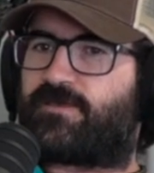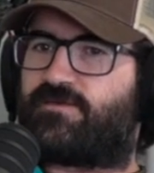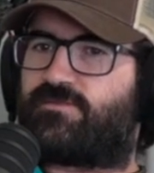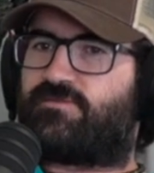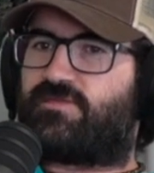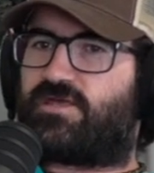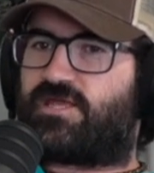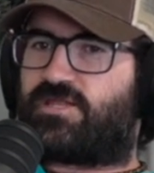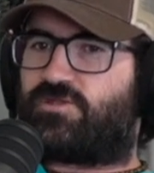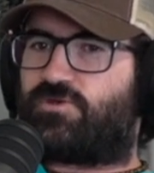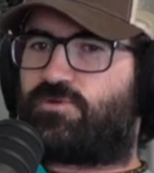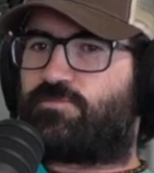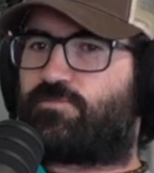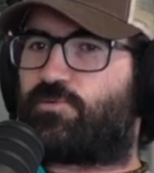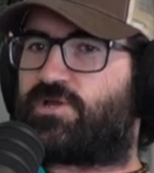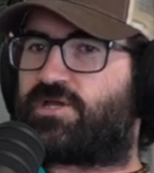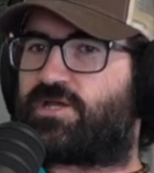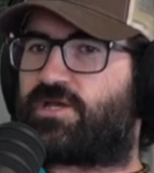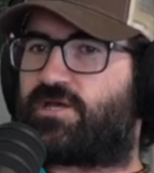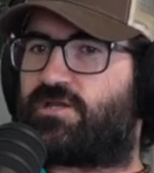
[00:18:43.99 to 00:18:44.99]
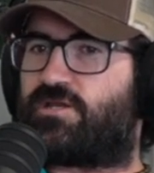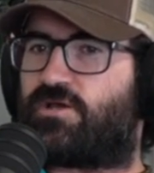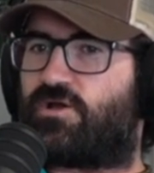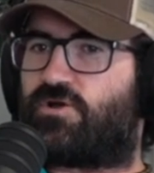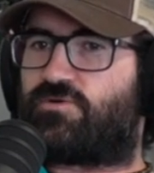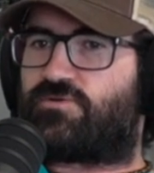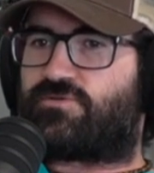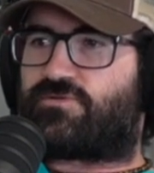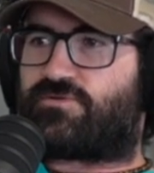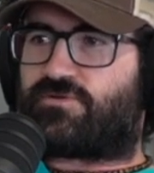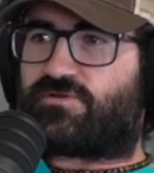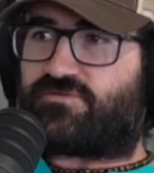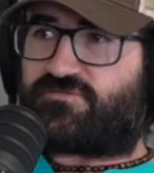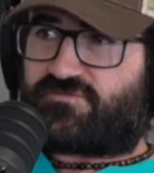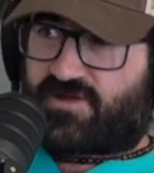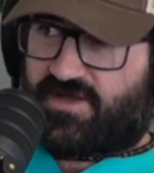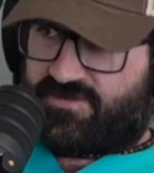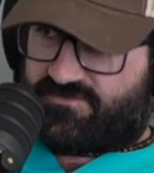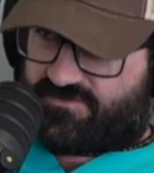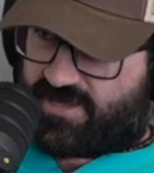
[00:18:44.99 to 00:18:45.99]
Then you bring an
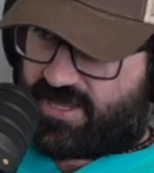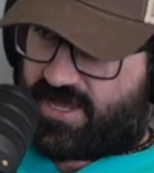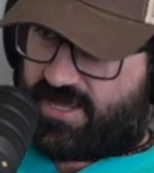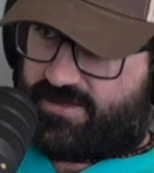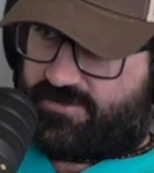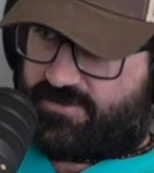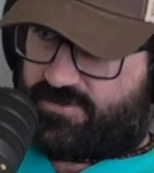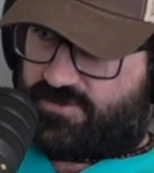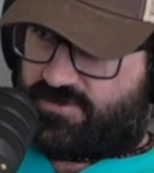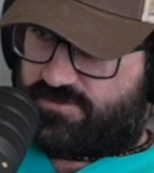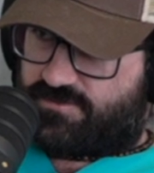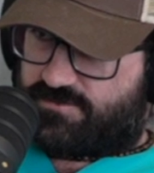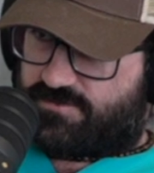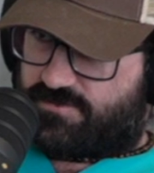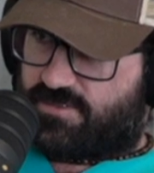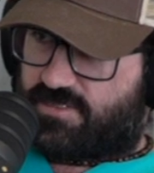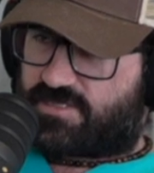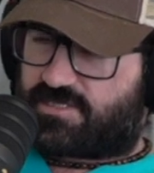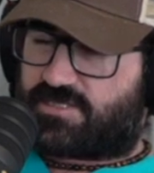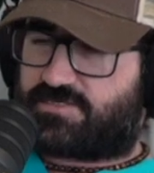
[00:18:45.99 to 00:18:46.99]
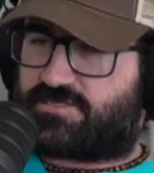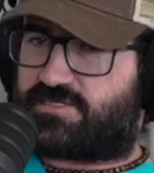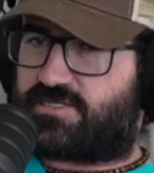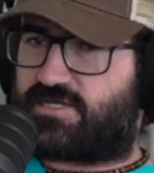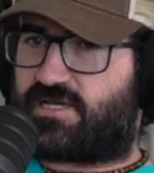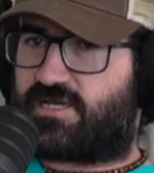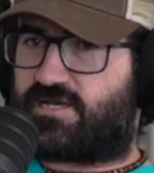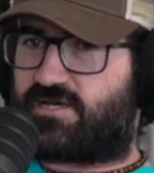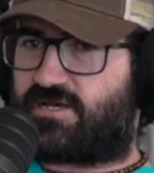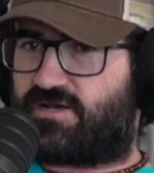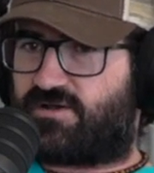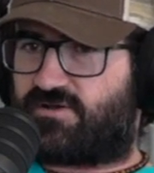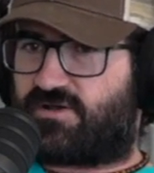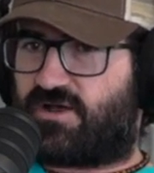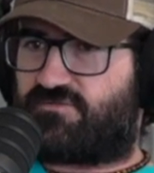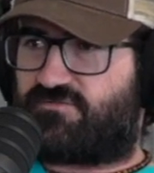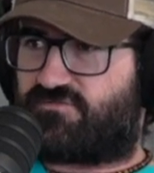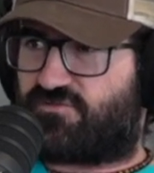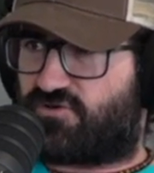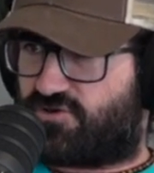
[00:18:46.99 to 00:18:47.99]
035 catheter, like let's say
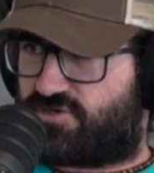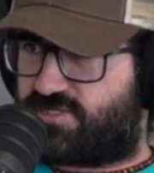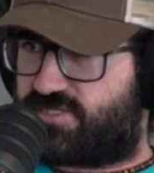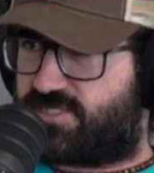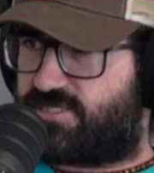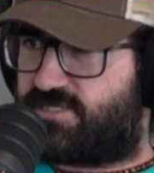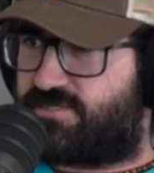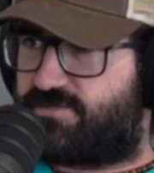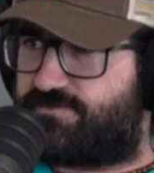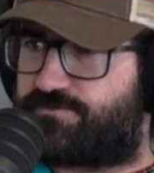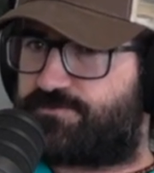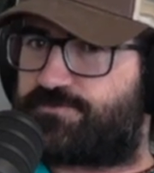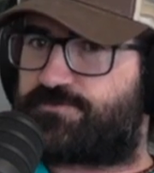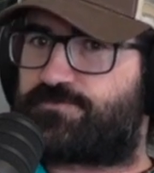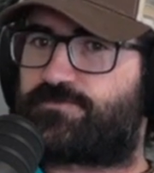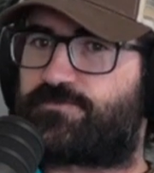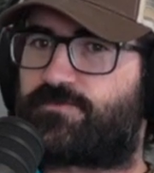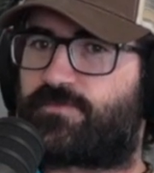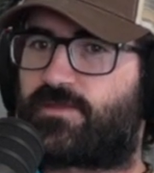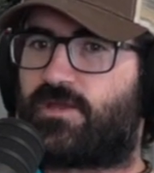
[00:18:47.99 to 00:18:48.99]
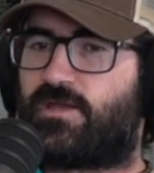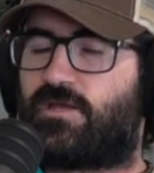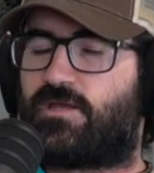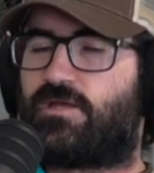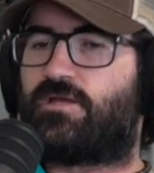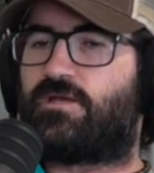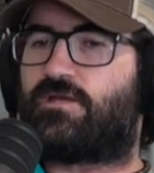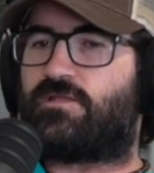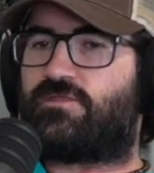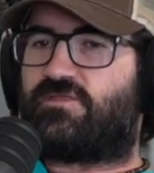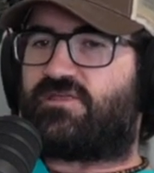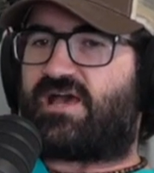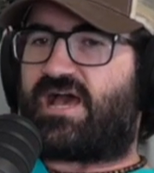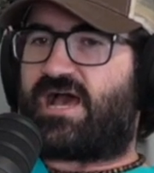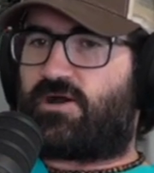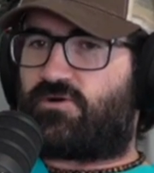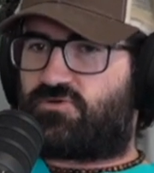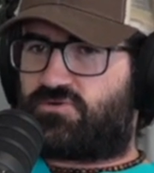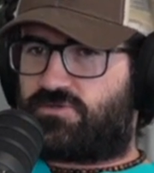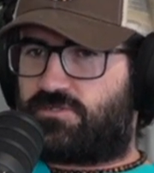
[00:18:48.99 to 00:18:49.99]
a vert,
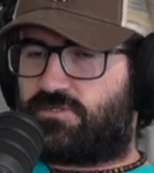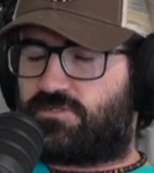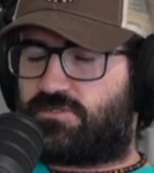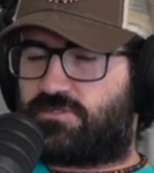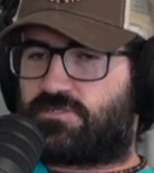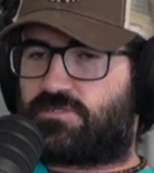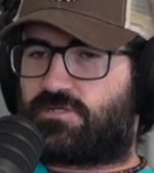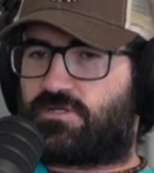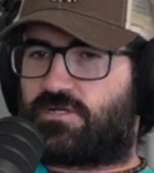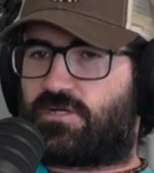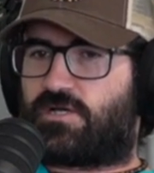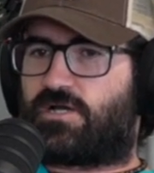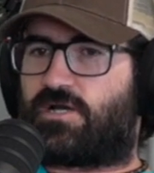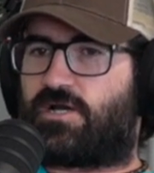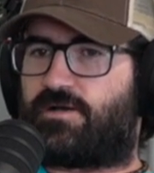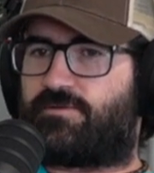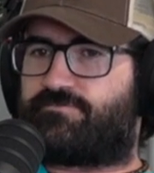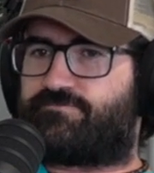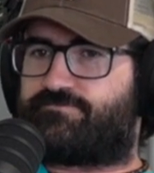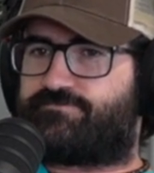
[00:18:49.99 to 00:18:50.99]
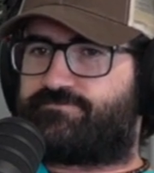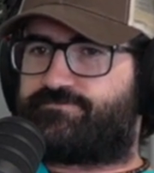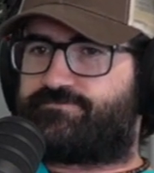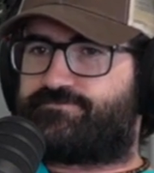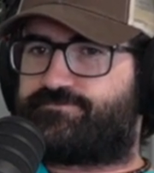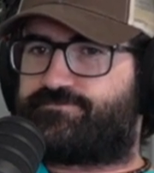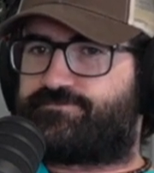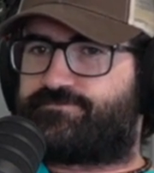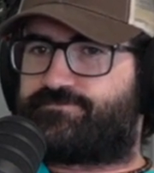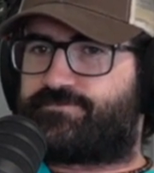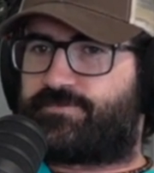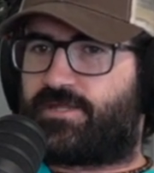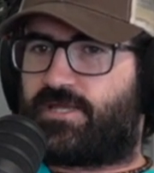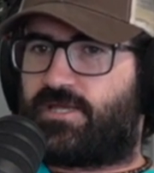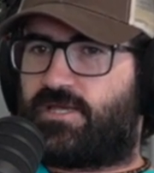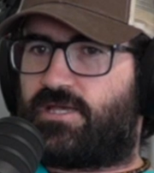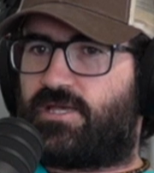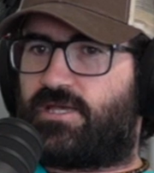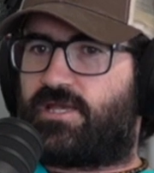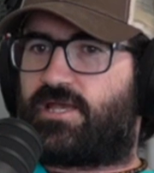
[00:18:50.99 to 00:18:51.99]
down, and
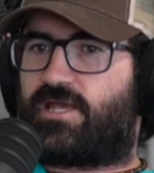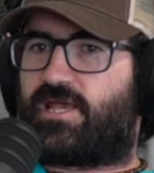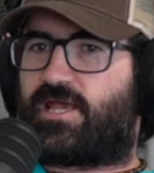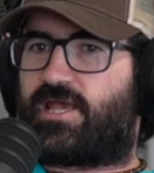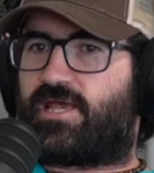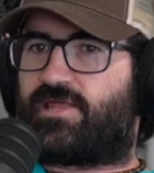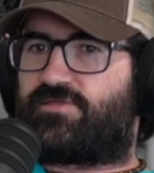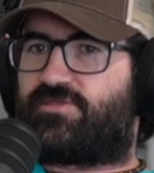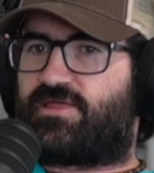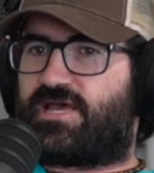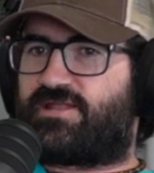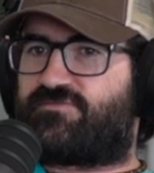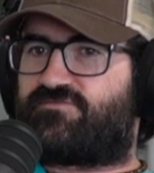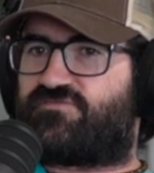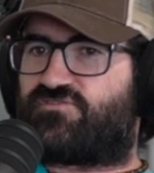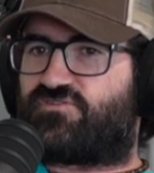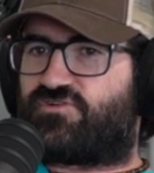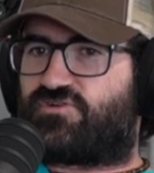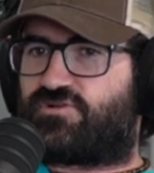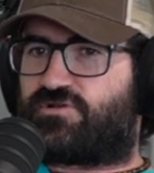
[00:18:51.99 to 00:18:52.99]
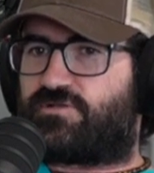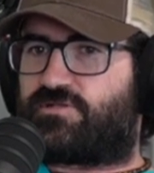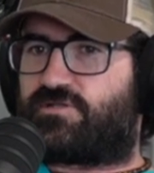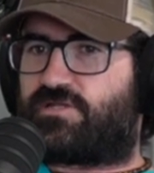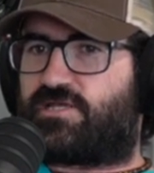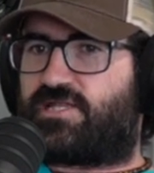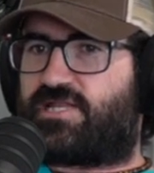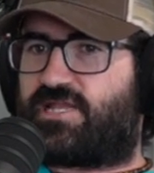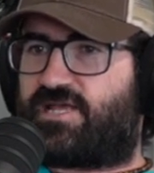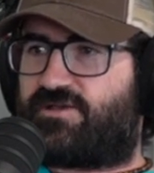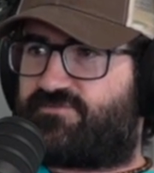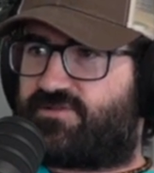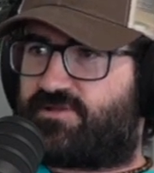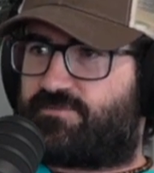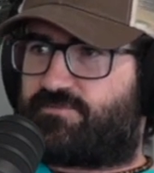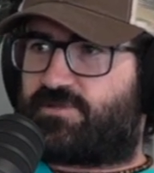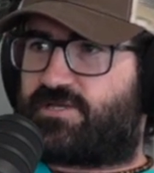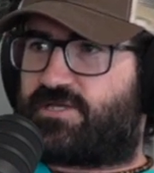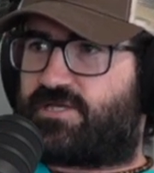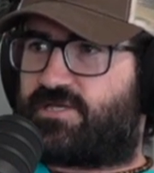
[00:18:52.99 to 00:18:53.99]
that vert
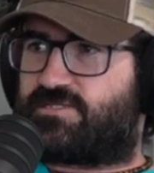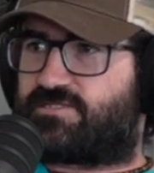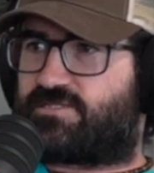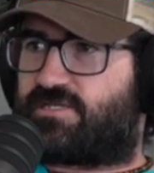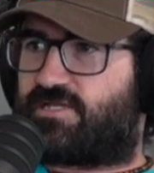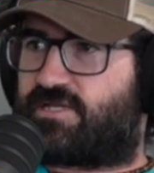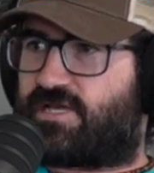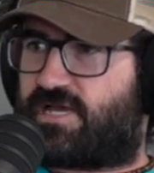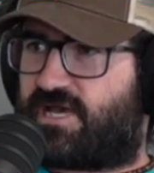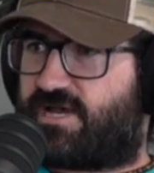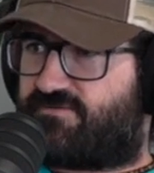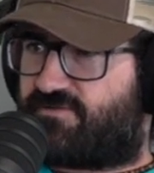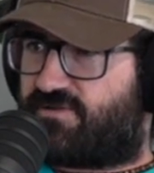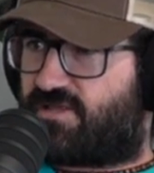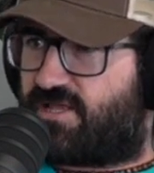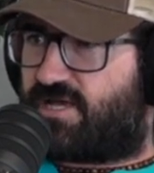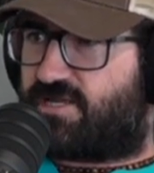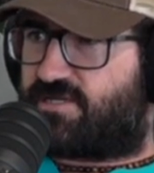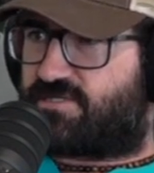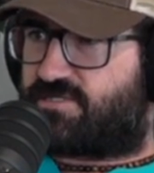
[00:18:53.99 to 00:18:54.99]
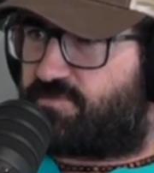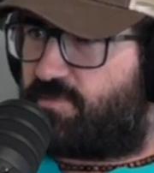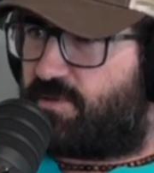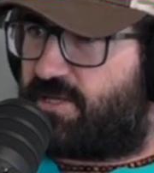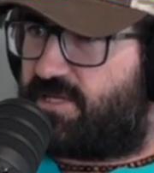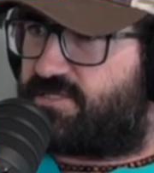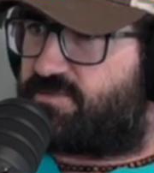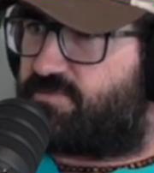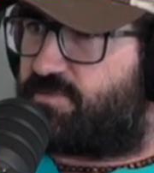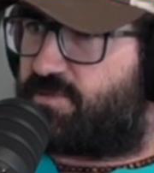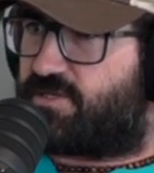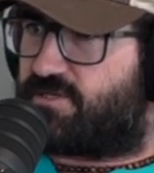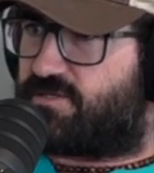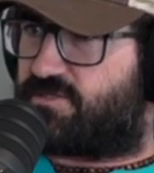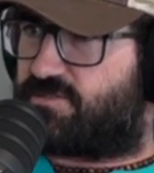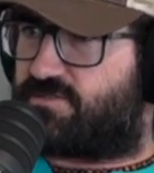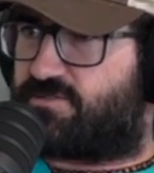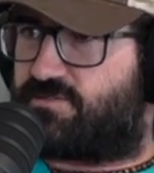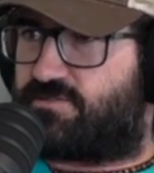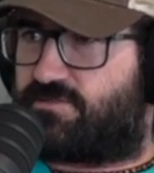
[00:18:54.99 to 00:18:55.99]
inevitably is going to have a lot of space
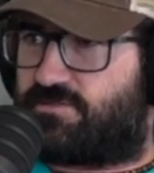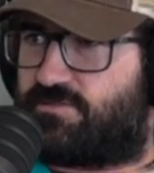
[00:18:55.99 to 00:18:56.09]
because